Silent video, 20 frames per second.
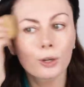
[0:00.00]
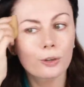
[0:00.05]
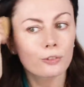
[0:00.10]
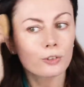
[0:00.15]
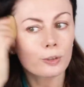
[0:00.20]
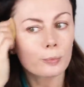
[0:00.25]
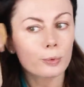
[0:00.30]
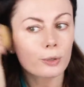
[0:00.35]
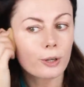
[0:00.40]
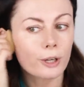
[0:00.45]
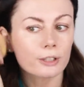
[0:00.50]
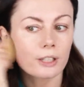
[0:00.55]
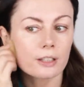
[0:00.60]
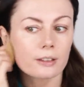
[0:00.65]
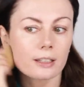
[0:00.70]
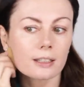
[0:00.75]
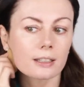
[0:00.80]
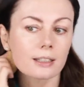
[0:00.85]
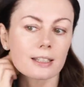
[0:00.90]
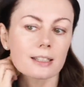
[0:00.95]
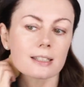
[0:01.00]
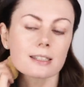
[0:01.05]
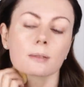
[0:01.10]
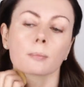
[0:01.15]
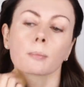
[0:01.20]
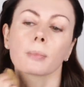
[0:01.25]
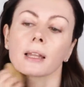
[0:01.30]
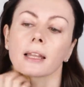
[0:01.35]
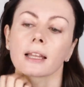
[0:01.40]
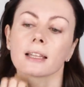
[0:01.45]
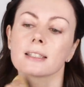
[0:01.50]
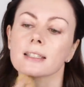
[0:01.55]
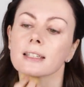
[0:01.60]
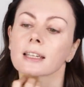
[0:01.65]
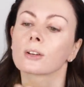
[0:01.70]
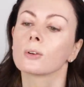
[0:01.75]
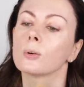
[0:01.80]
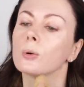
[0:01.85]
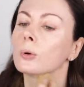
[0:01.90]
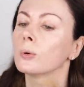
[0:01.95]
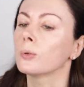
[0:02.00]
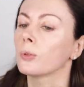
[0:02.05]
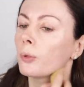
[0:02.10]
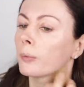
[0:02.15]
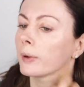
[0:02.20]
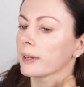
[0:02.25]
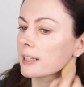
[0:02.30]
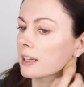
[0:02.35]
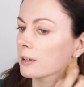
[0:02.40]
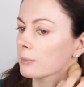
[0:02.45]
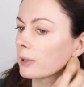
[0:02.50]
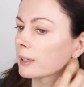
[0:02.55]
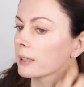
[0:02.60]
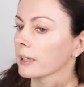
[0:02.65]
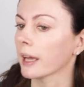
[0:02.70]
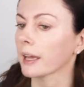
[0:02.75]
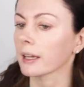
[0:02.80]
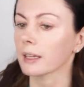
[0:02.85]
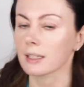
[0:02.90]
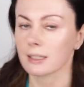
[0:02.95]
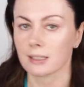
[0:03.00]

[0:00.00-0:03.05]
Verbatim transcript: for product that needs blending all the way down my neck.